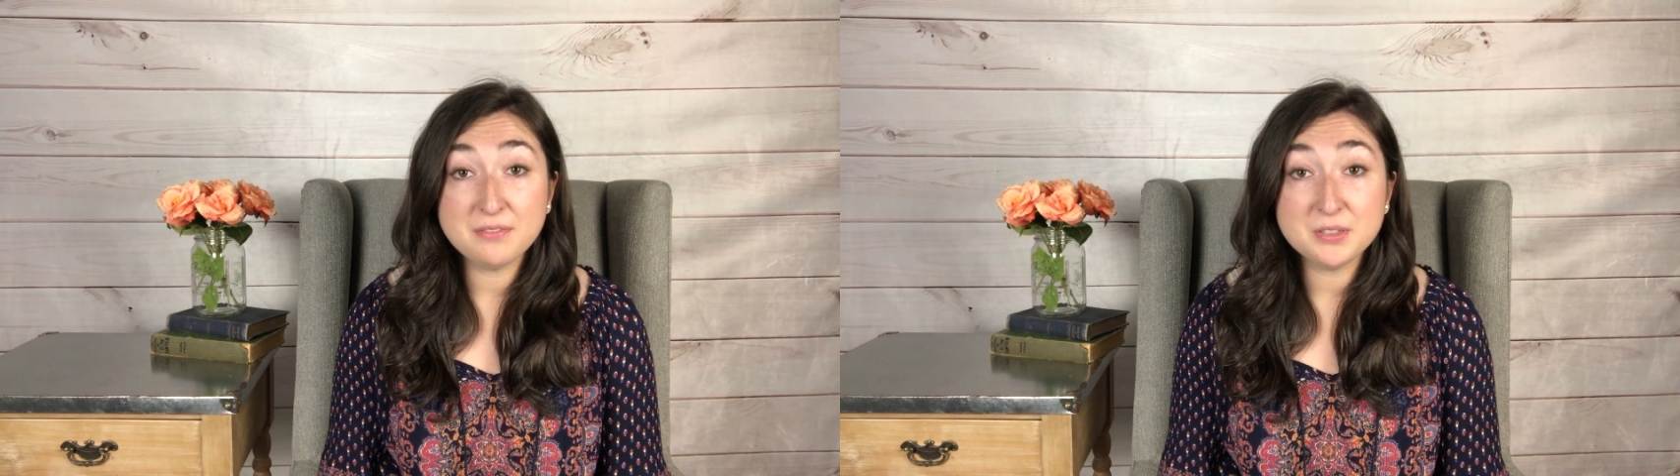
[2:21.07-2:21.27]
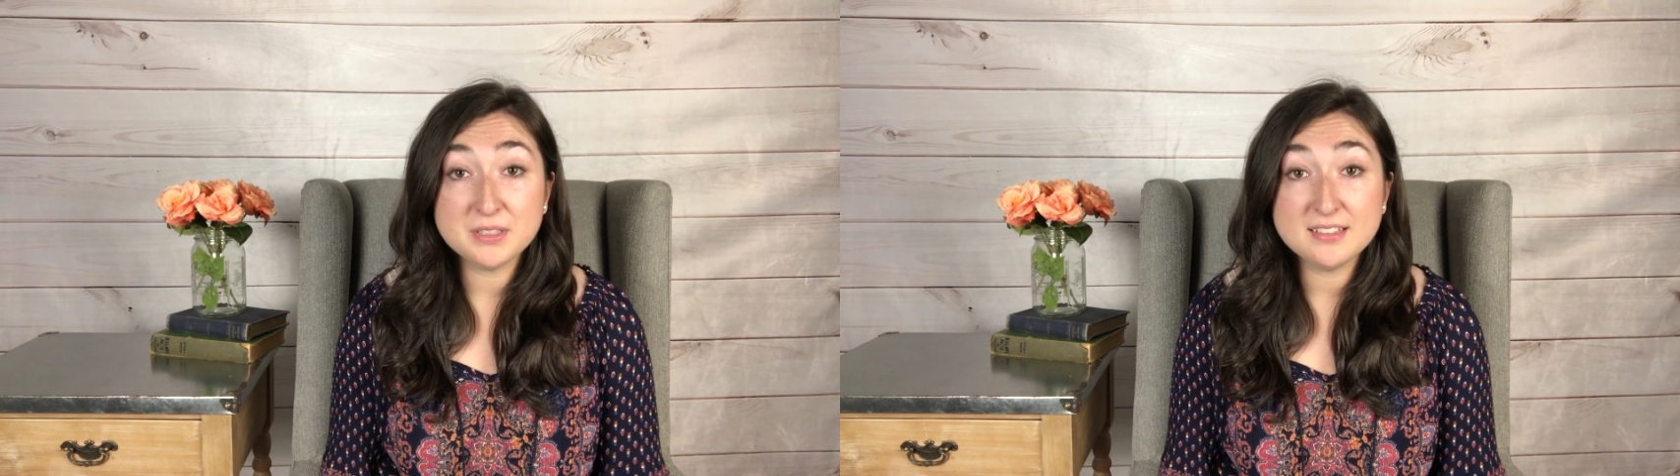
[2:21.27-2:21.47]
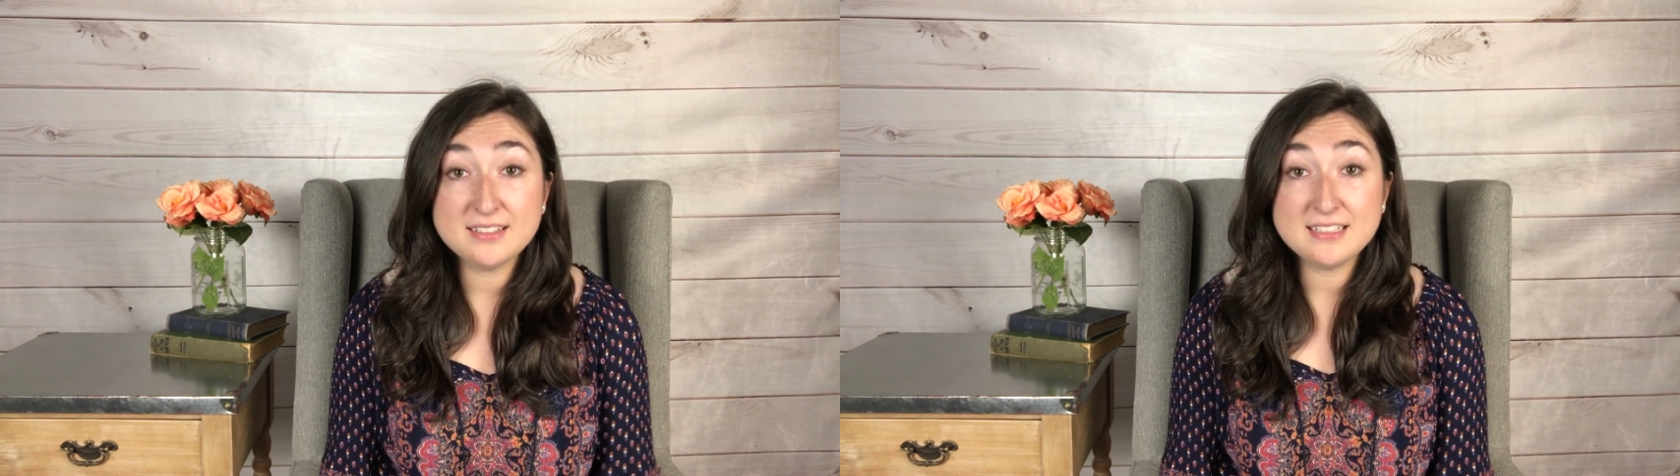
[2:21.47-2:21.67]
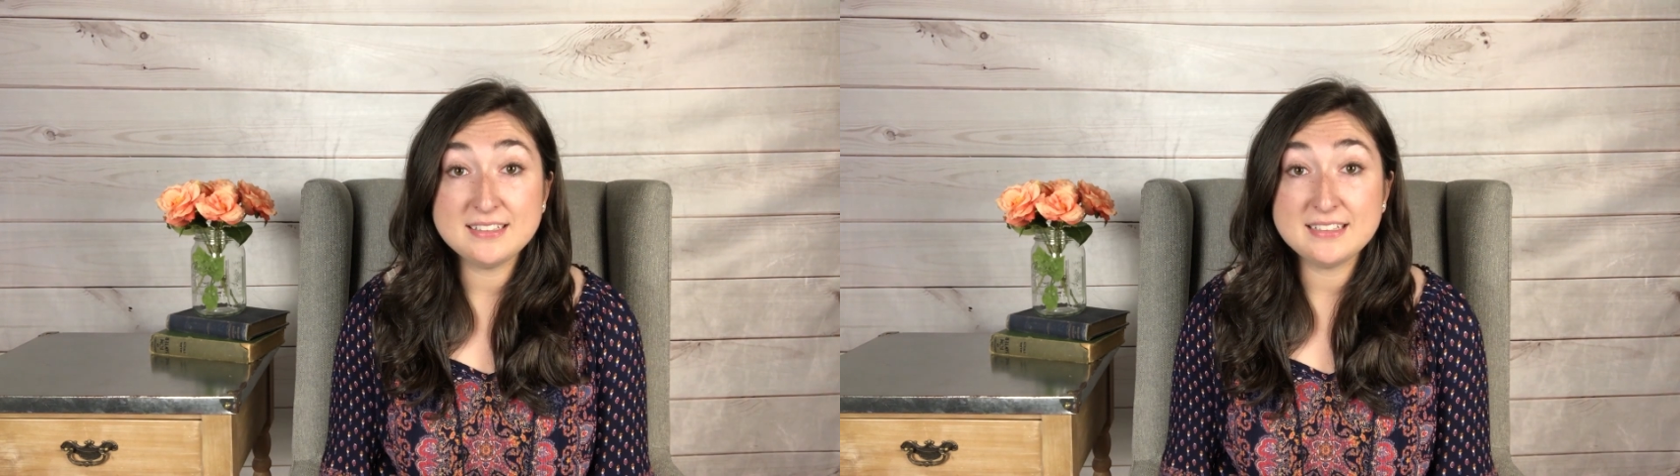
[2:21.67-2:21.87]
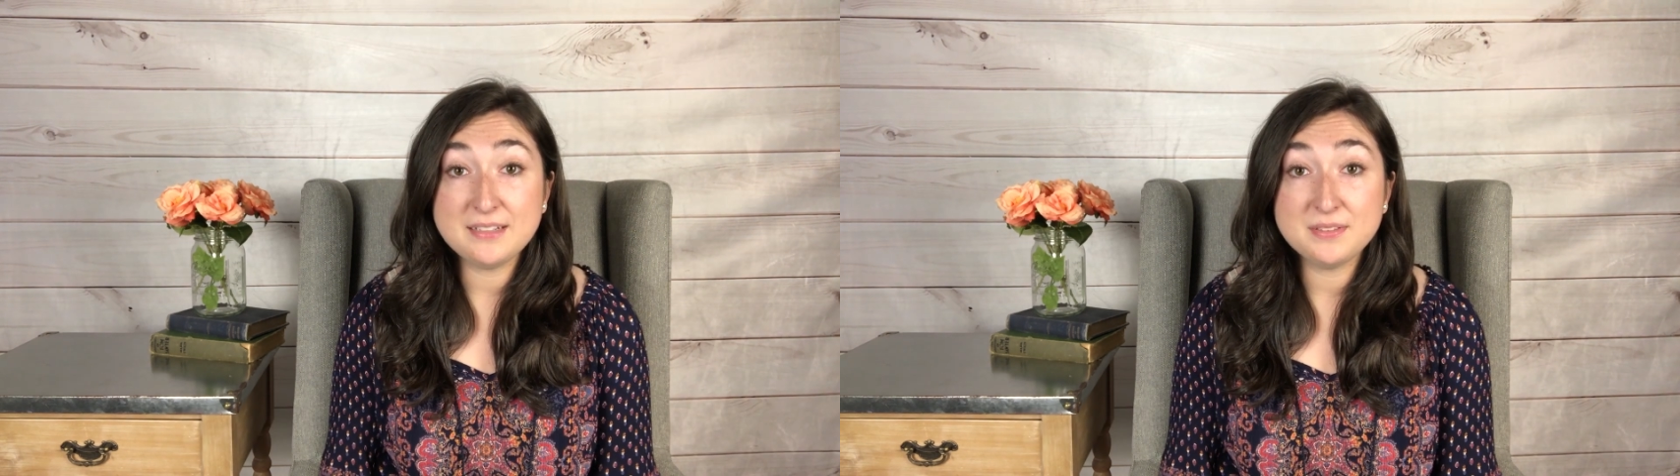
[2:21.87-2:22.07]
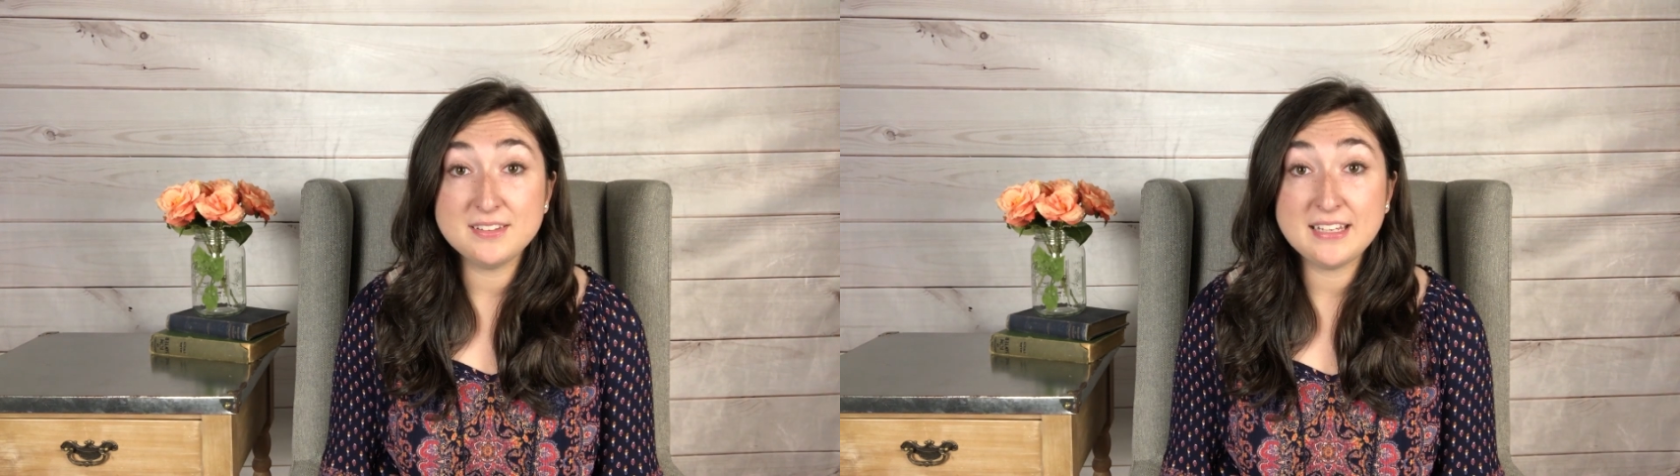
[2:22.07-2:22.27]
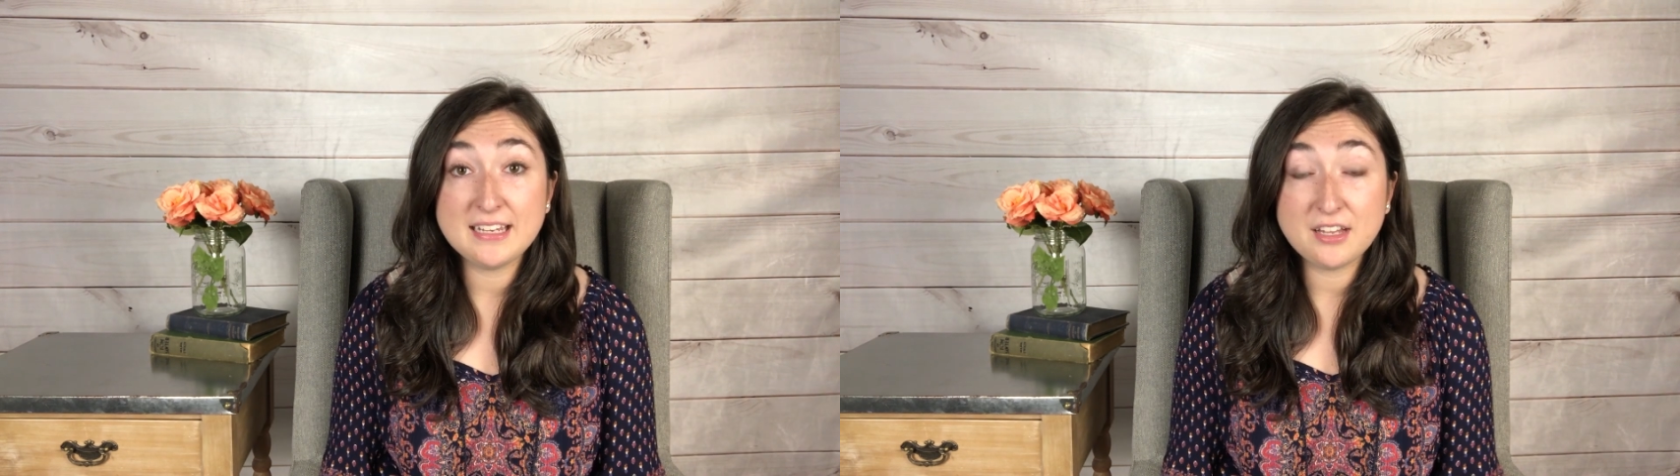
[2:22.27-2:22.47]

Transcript: Everyone stay safe and stay